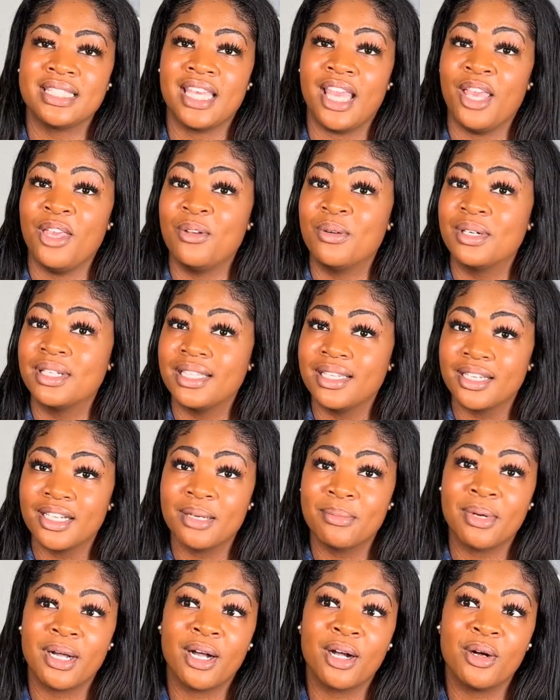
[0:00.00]
get you clear
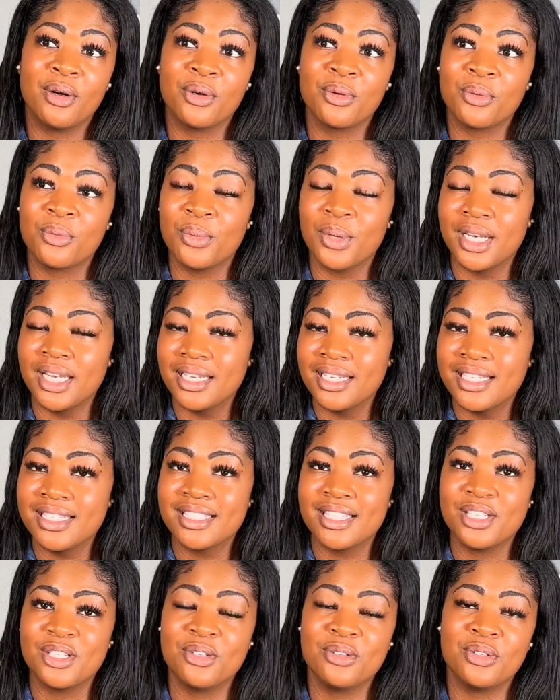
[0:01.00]
about what it is
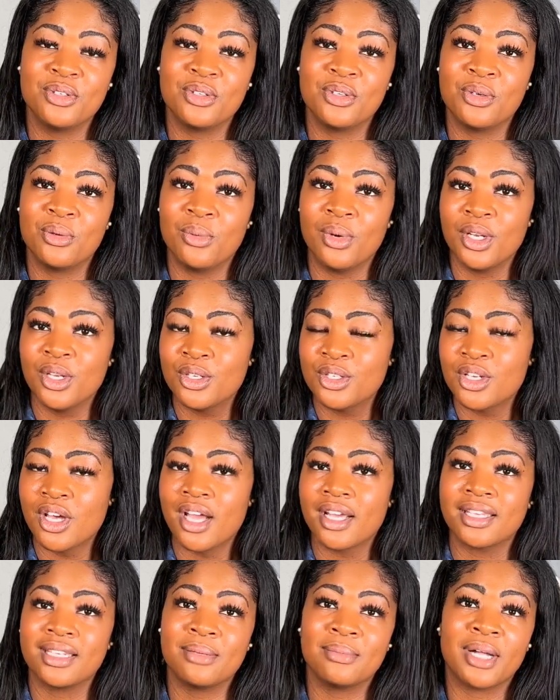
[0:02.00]
that you do, what you're
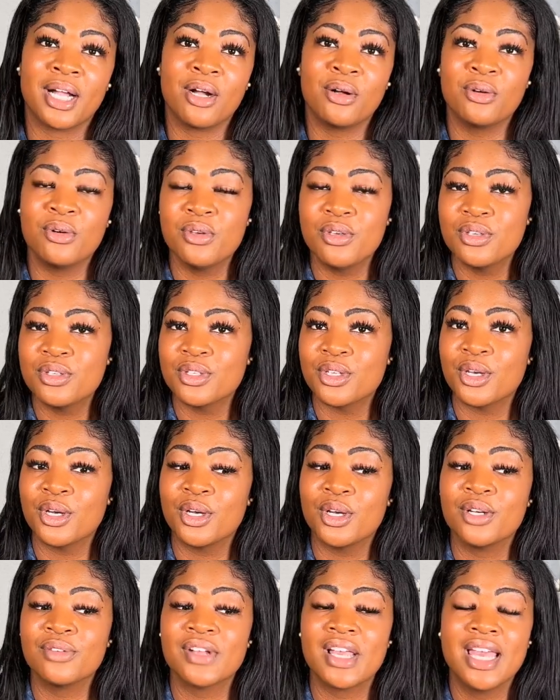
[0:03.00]
talking about, who you
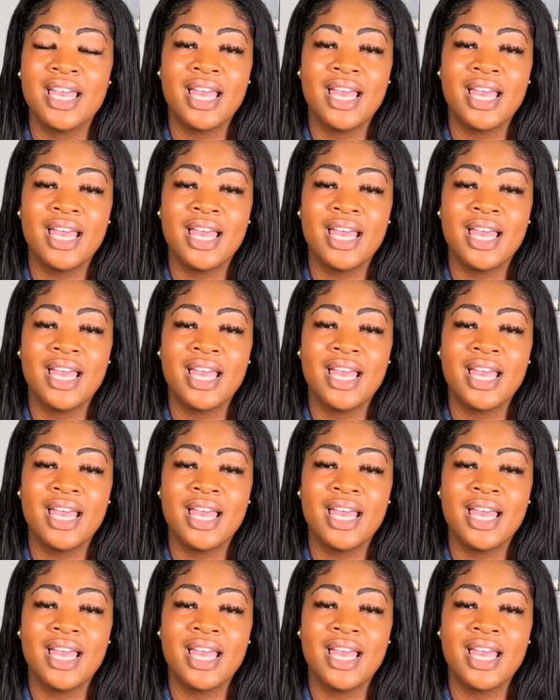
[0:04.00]
serve,